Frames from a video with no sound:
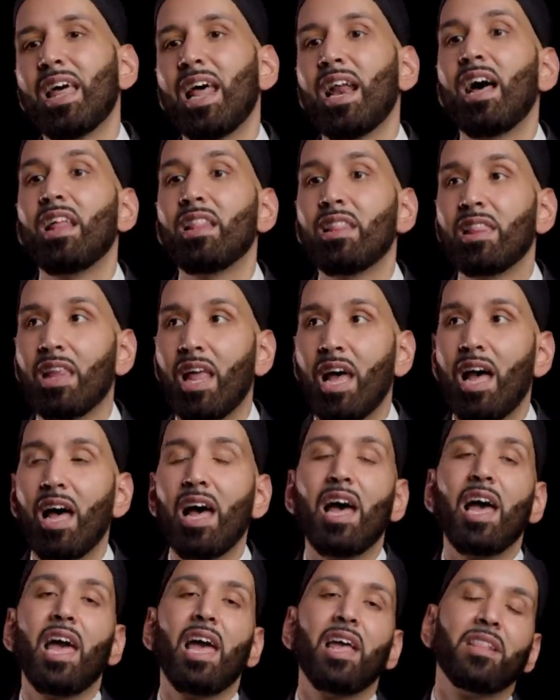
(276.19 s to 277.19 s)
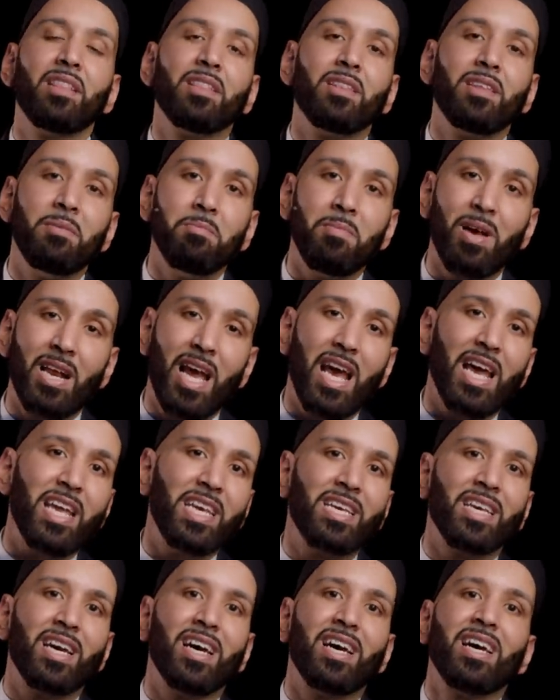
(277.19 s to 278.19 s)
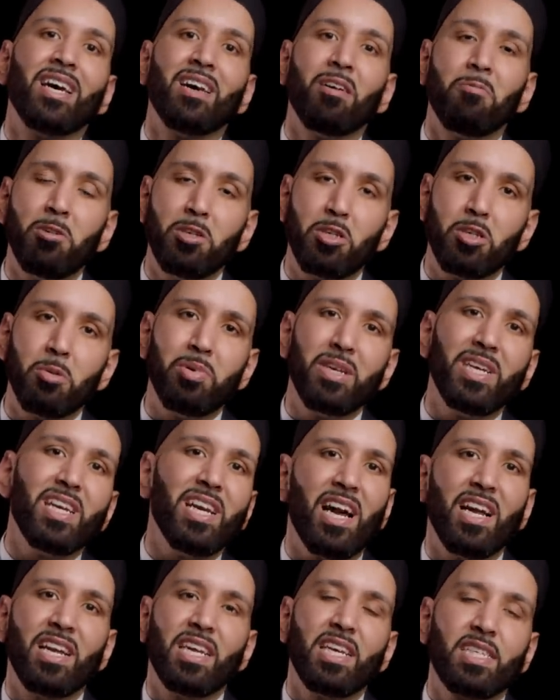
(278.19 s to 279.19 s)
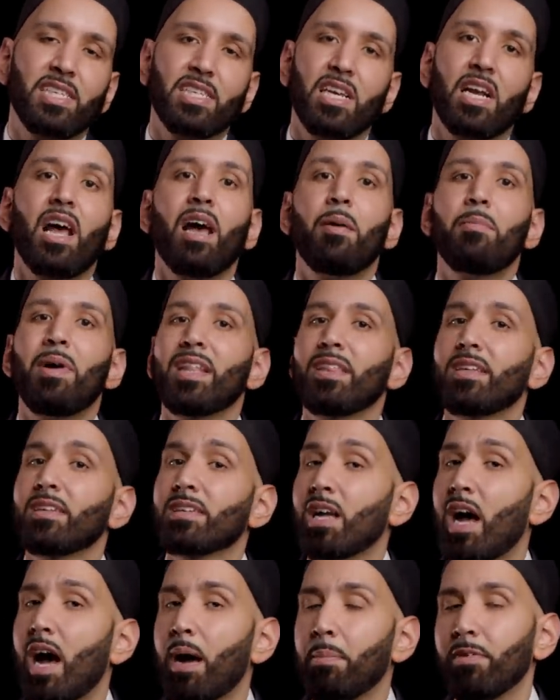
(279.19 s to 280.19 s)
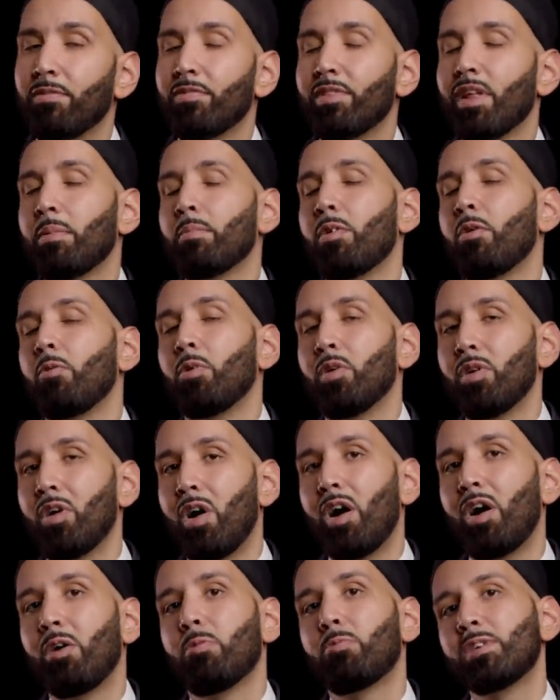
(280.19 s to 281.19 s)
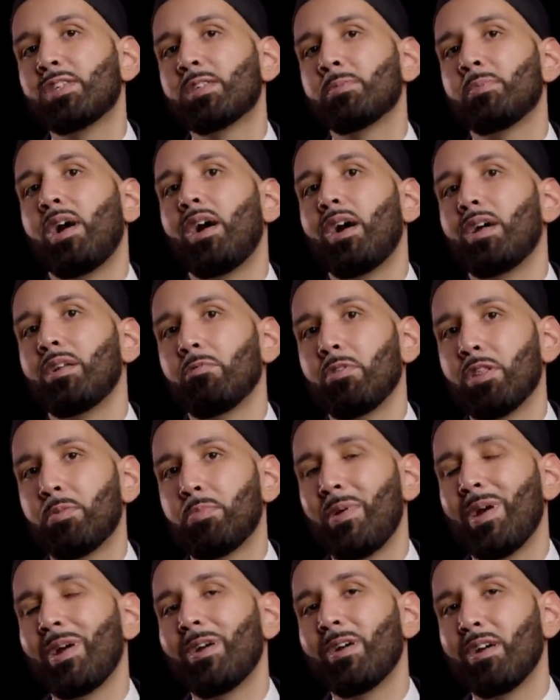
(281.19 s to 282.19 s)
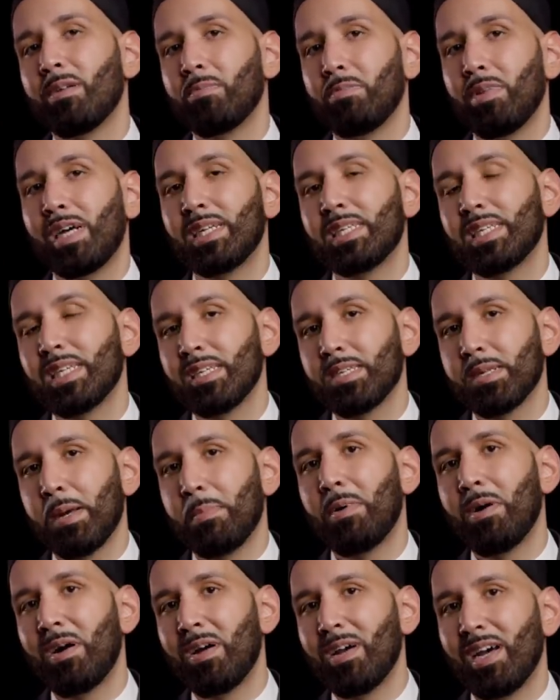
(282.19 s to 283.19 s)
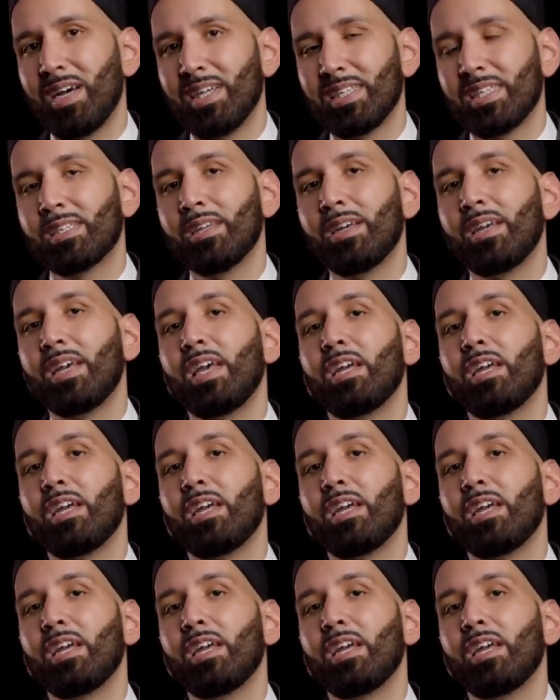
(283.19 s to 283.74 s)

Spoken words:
that Allah and the Malaika with Jibreel alayhi salam at the top of them will all respond with prayer and blessings upon us,